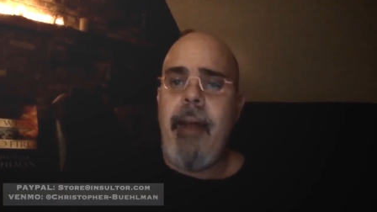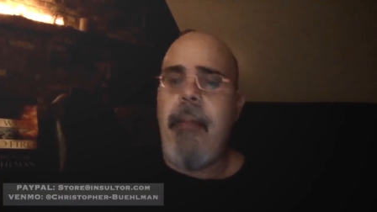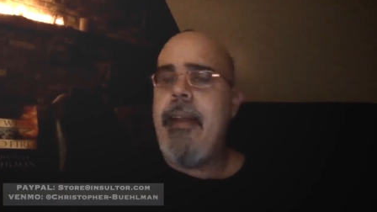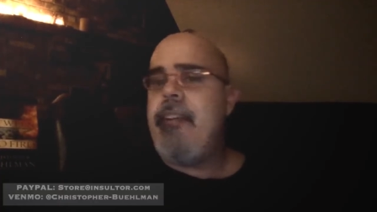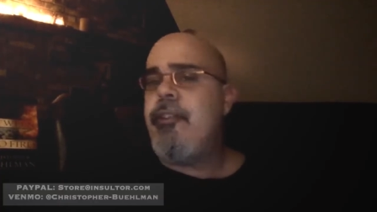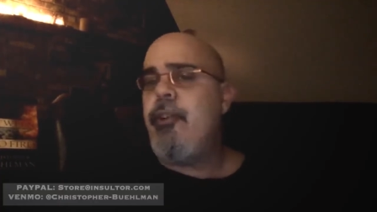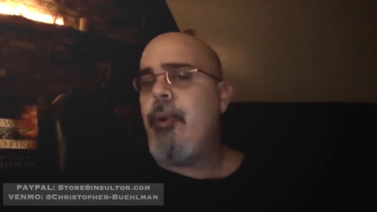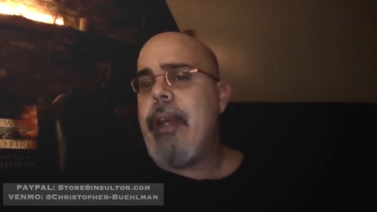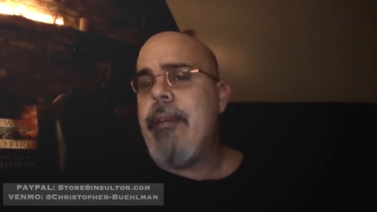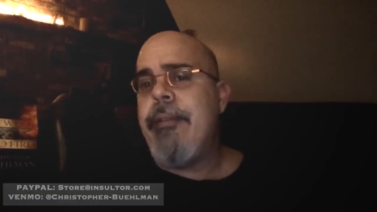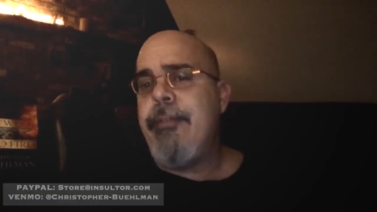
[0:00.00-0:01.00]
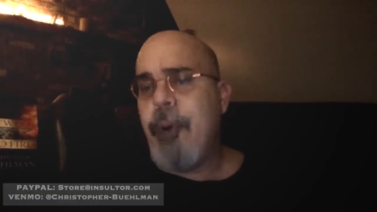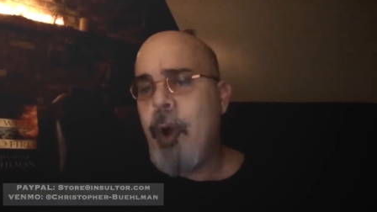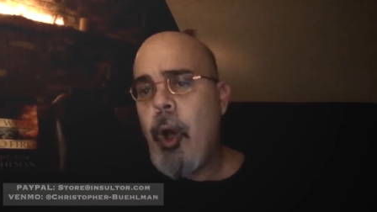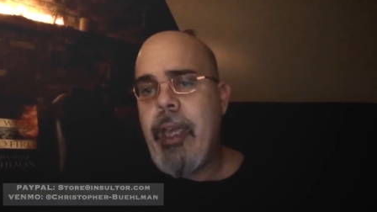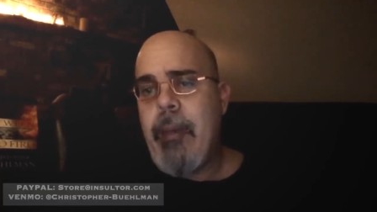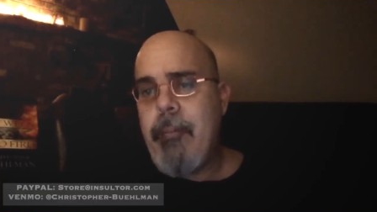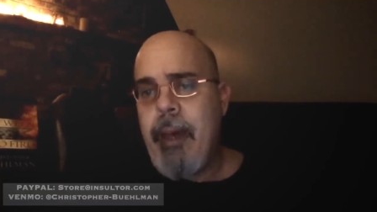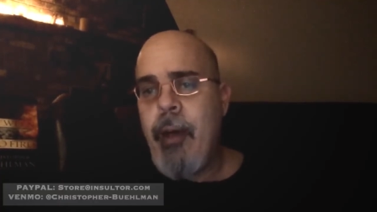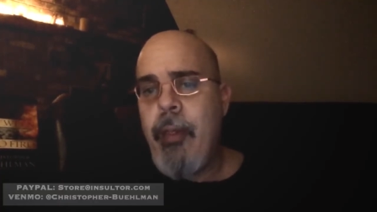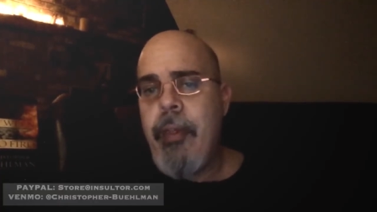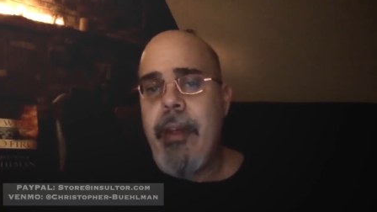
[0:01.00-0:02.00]
and then its great froggy
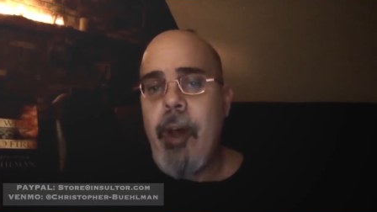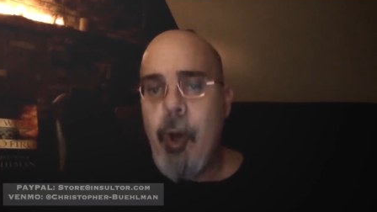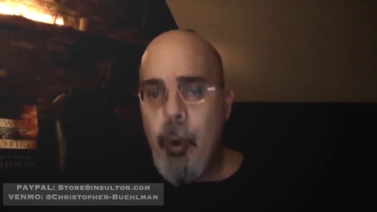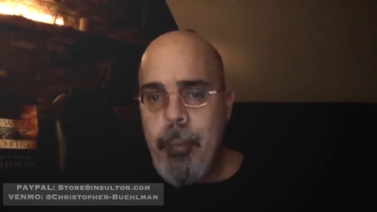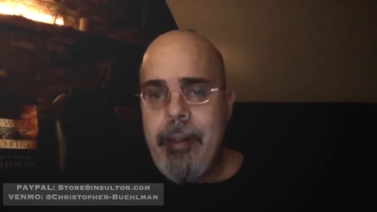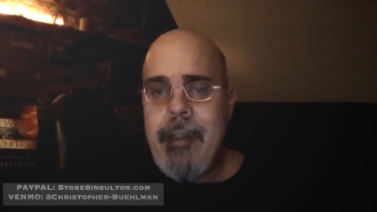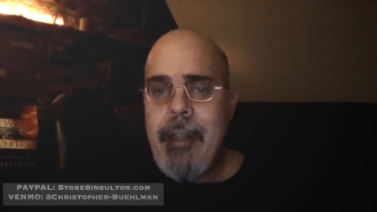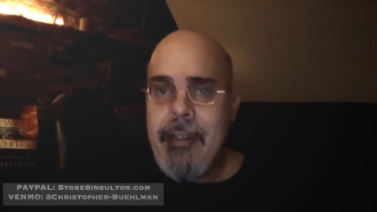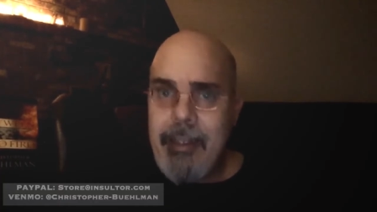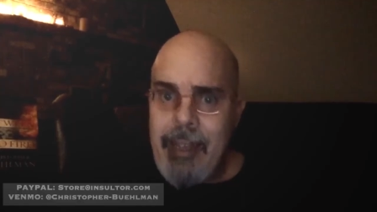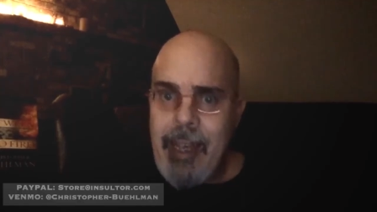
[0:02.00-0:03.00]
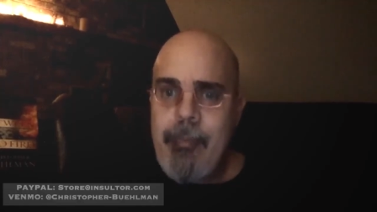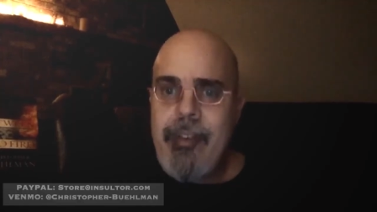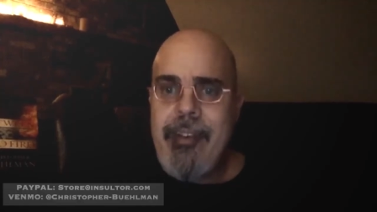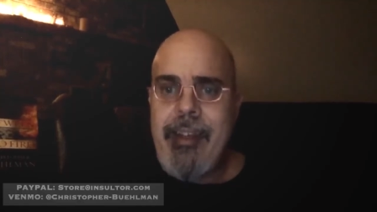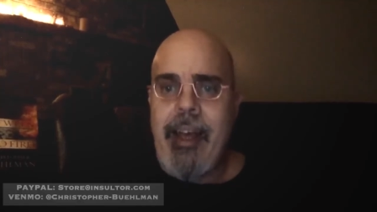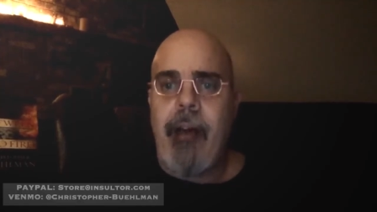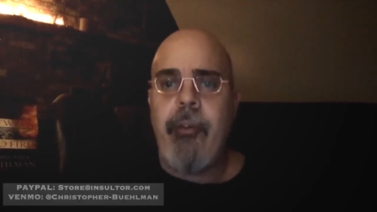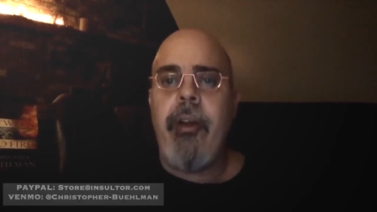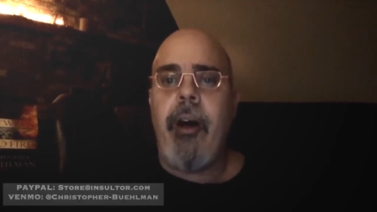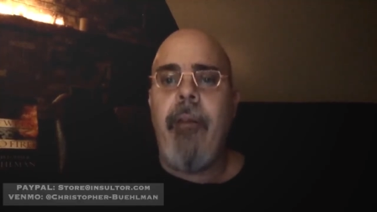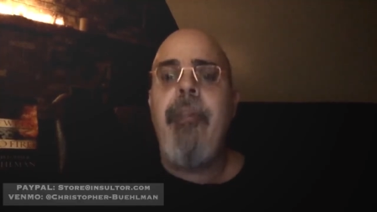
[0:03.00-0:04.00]
mouth had opened and clamped
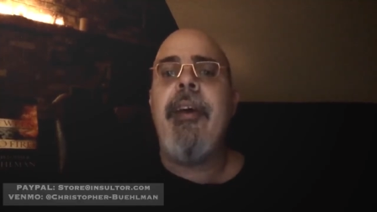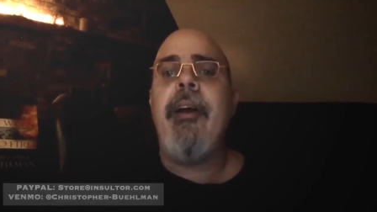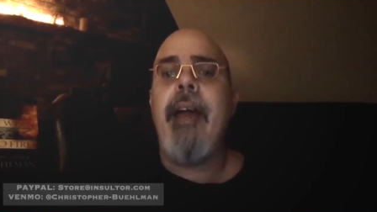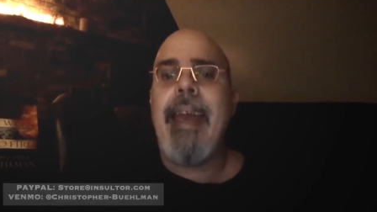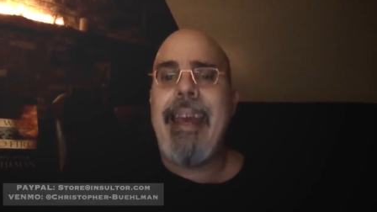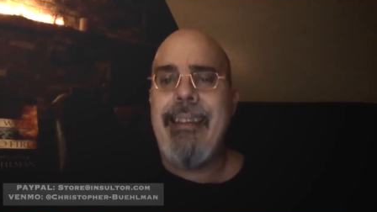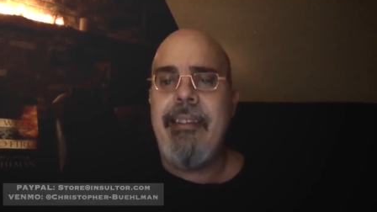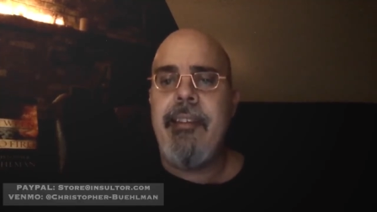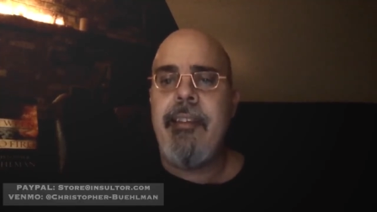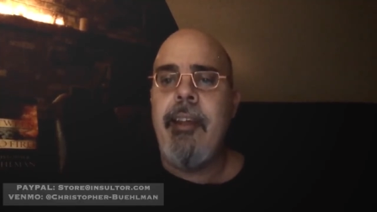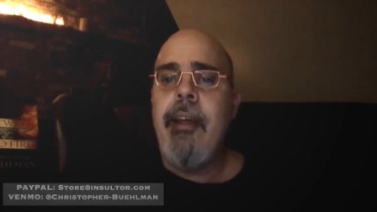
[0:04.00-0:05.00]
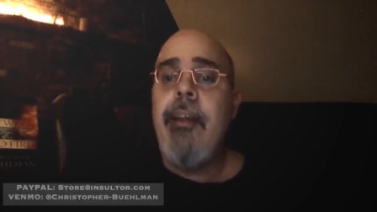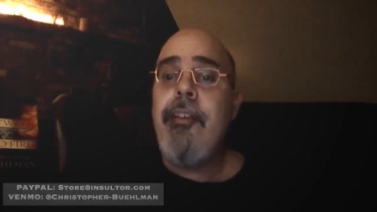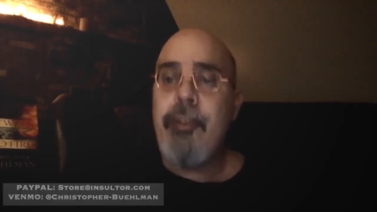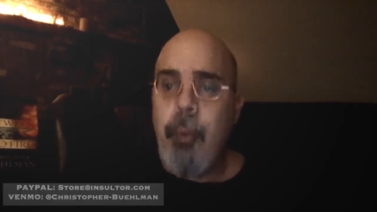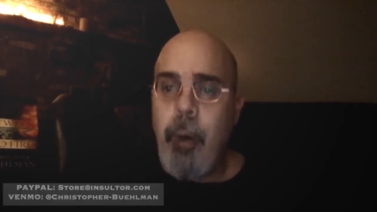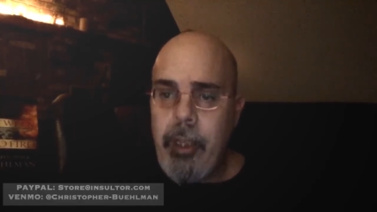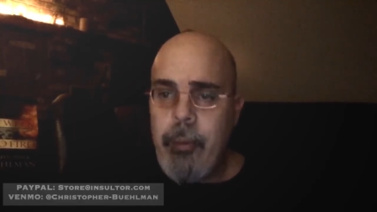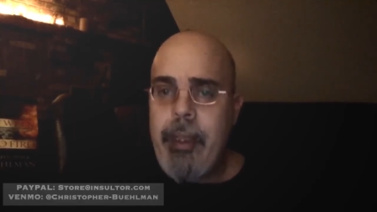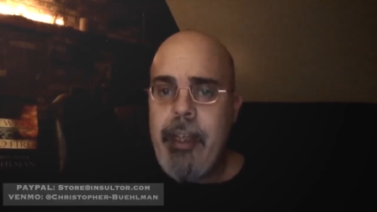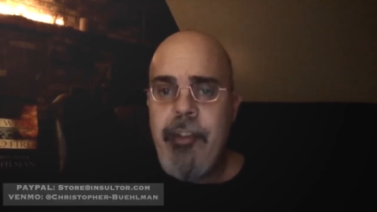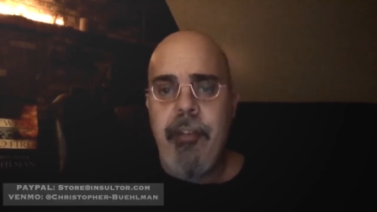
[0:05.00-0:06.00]
down on their heads,
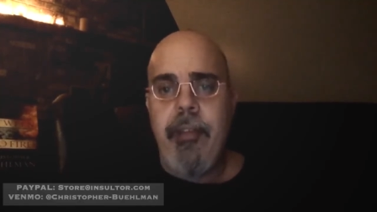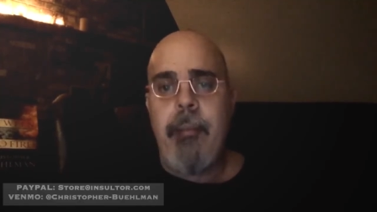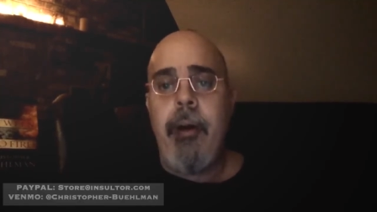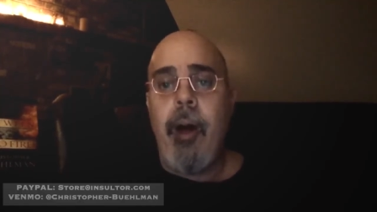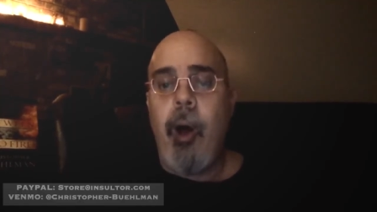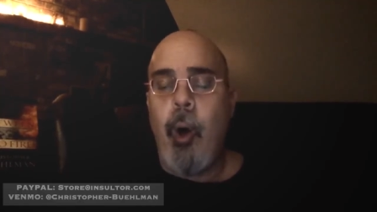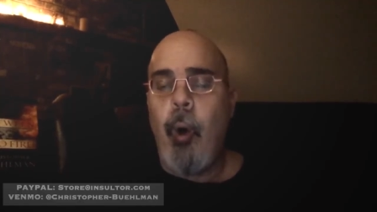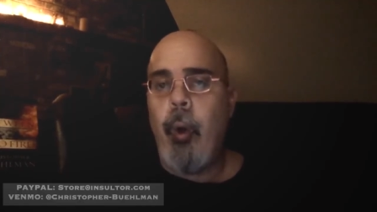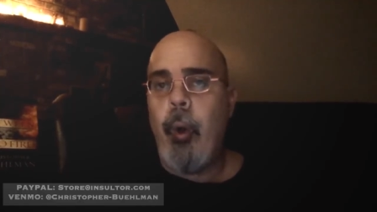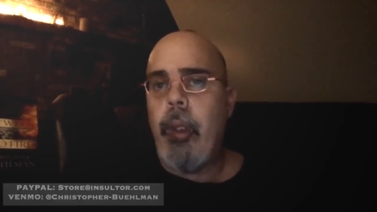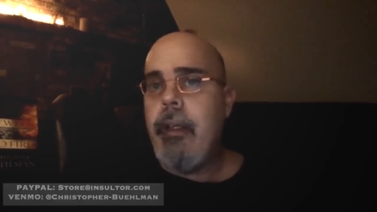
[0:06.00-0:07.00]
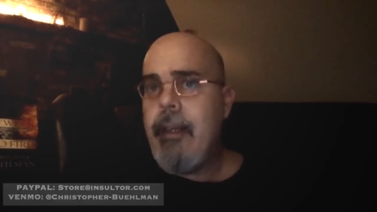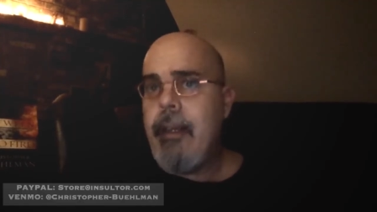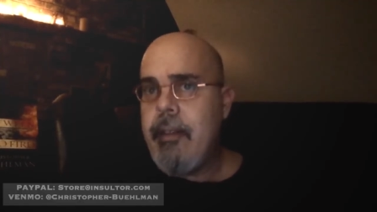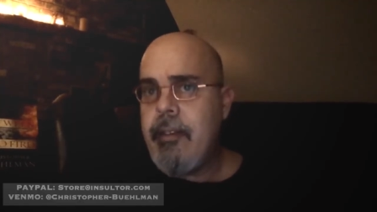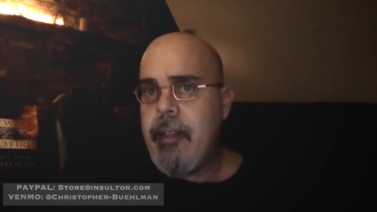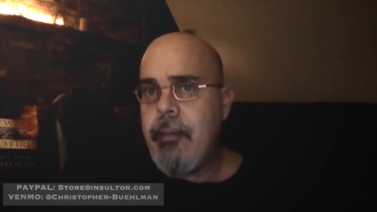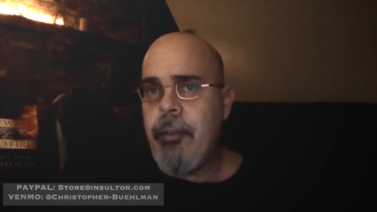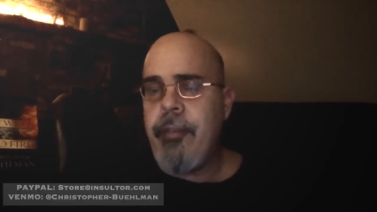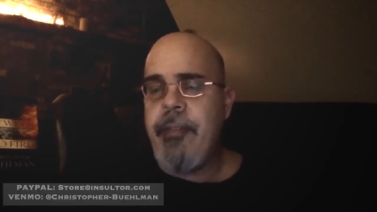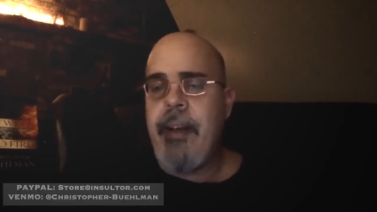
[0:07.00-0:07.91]
swallowing each of them whole in several